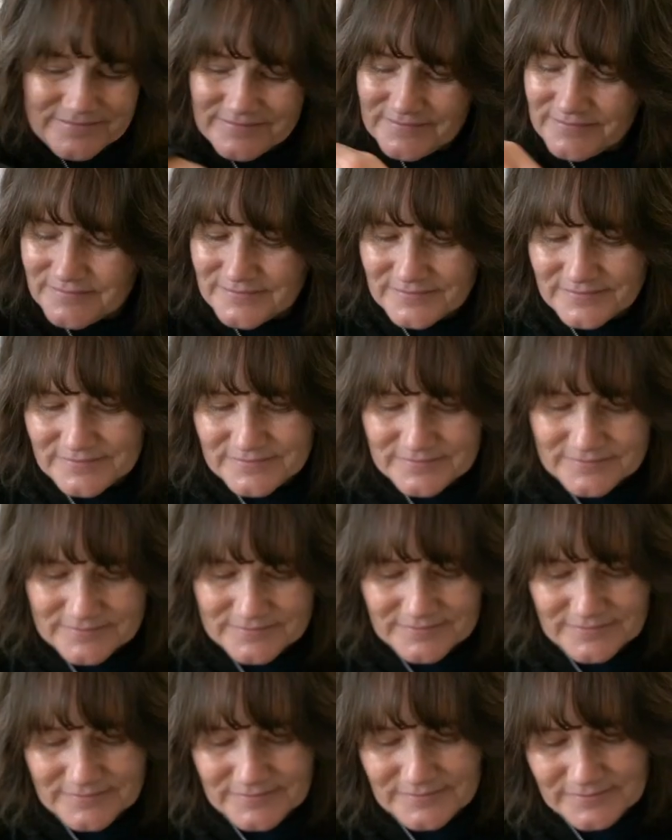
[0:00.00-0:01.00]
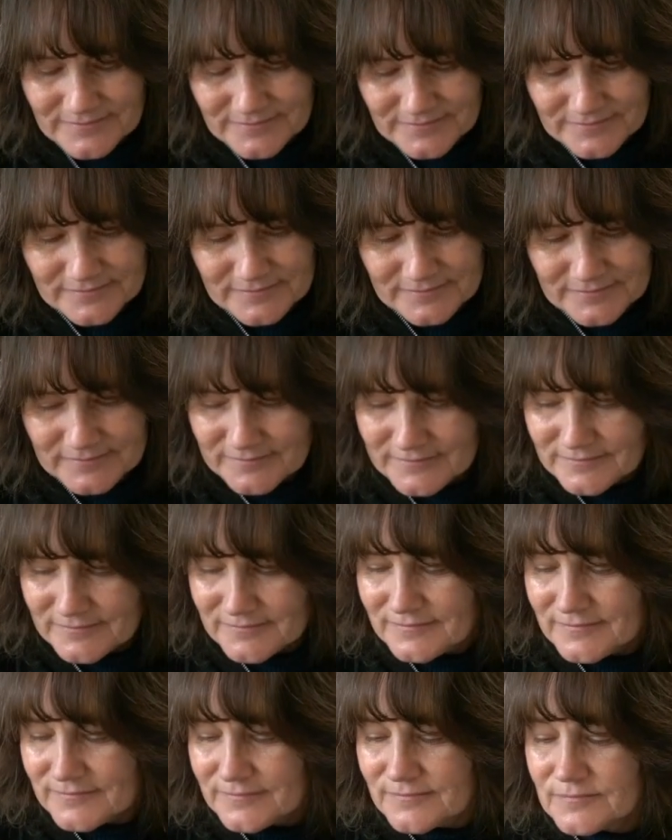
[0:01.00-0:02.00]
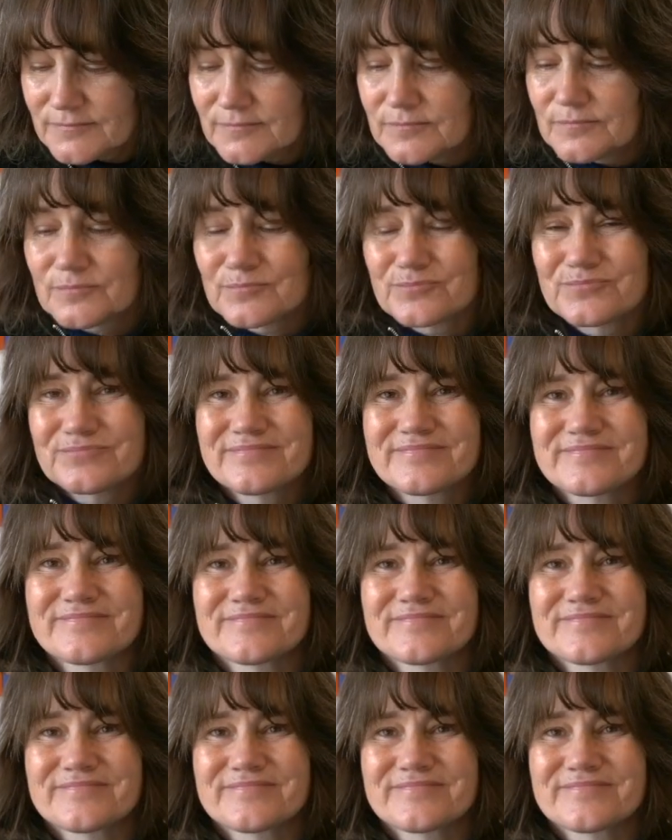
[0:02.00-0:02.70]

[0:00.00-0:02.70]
Nothing is said.